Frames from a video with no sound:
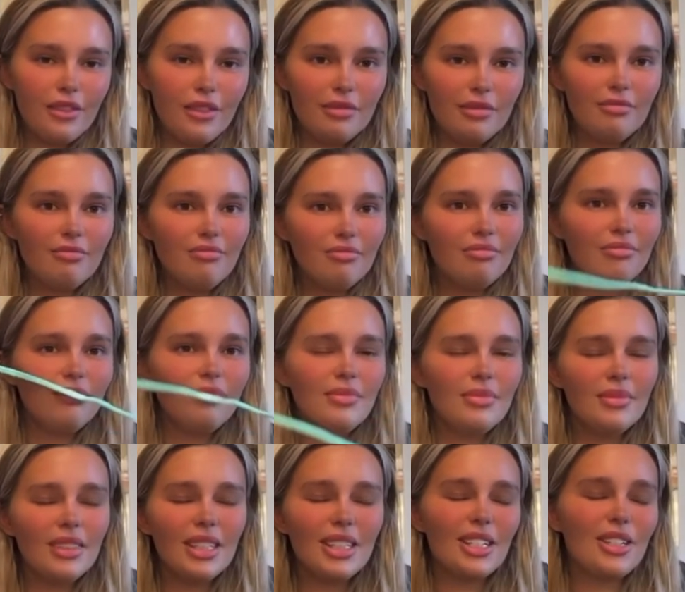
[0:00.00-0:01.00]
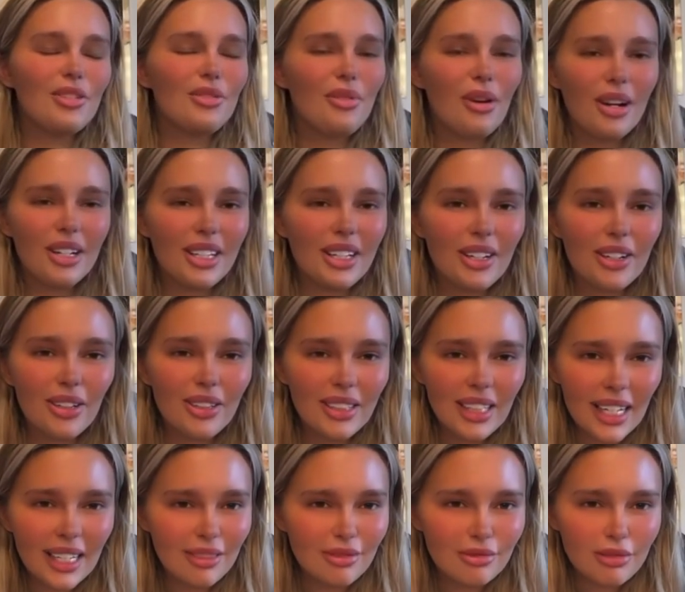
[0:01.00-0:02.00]
I don't know what you call
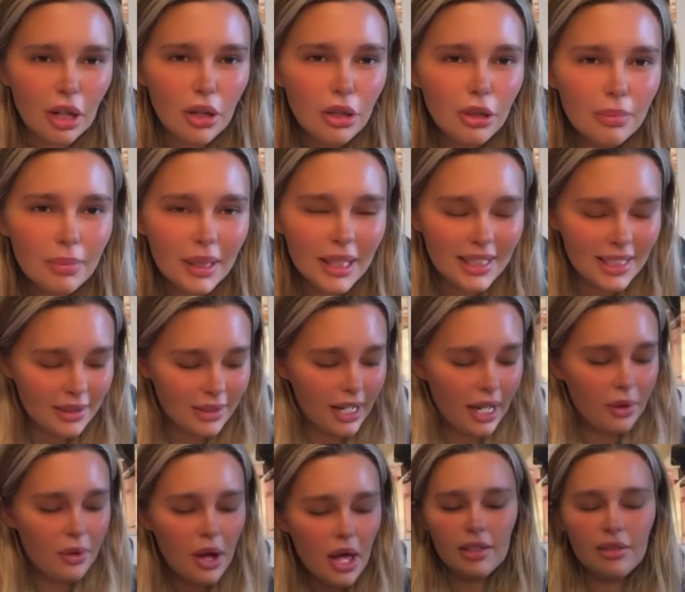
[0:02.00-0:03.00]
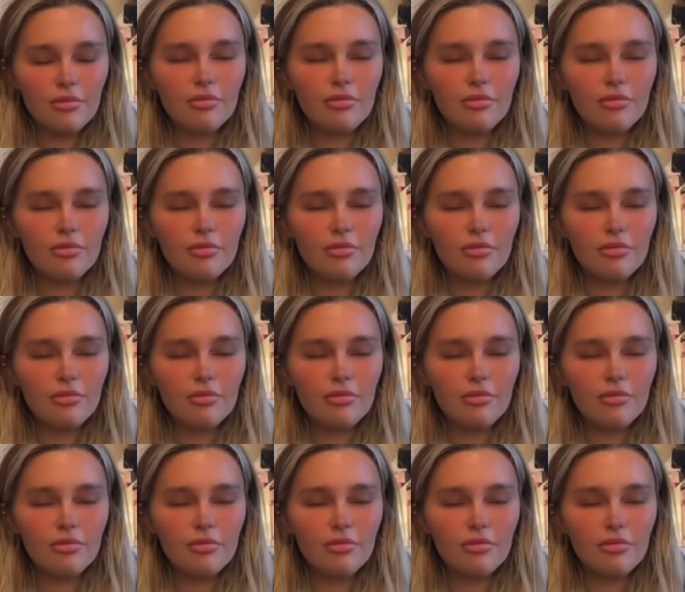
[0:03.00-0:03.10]
it, like rope? I don't know.